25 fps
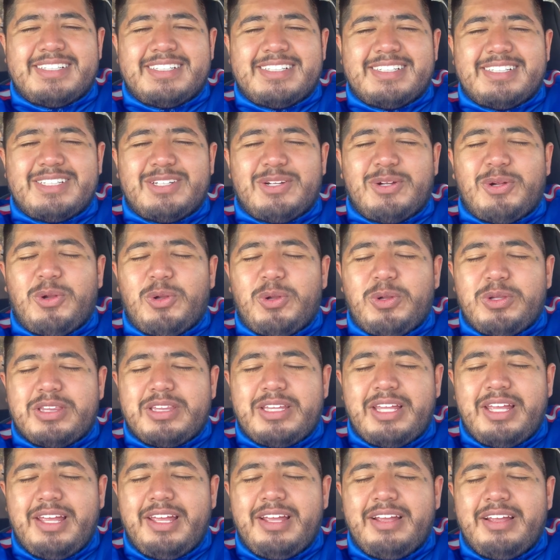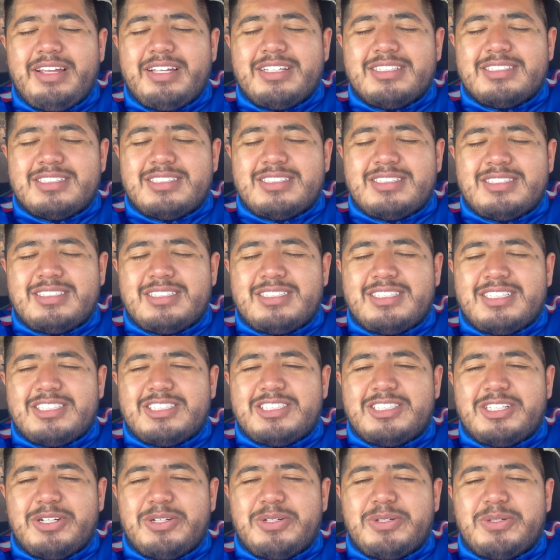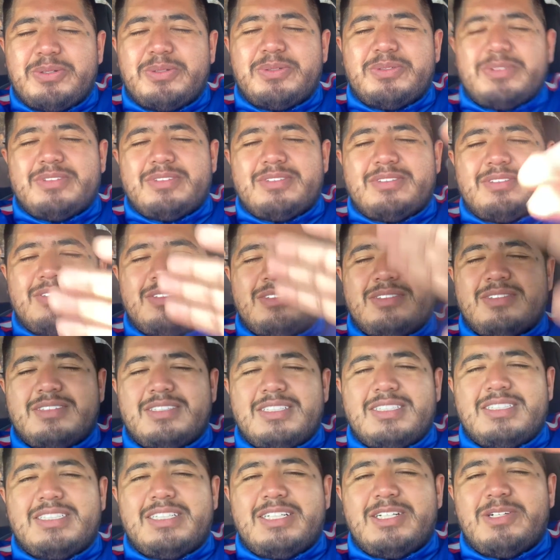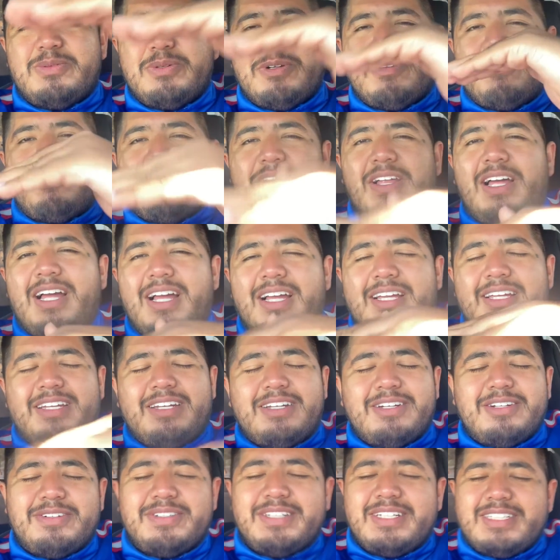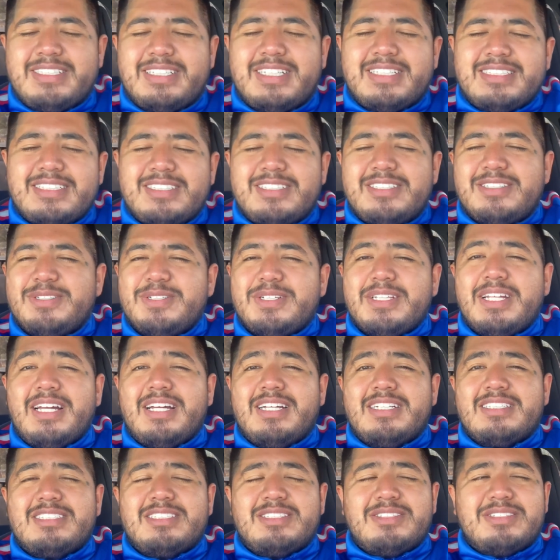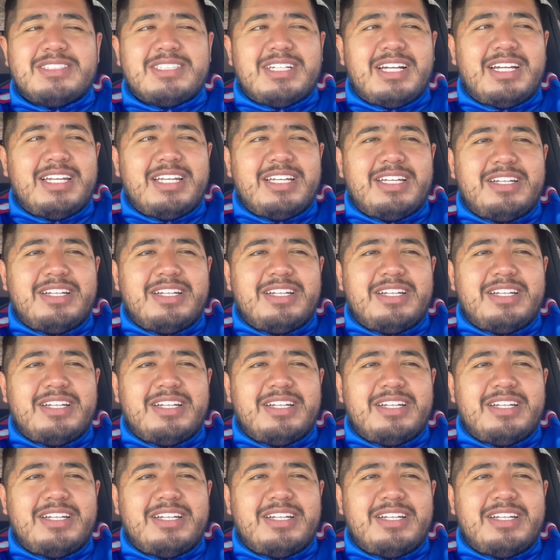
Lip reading: The whole thing is to show the steering wheel flat, you know, and it doesn't do that. So it's kind of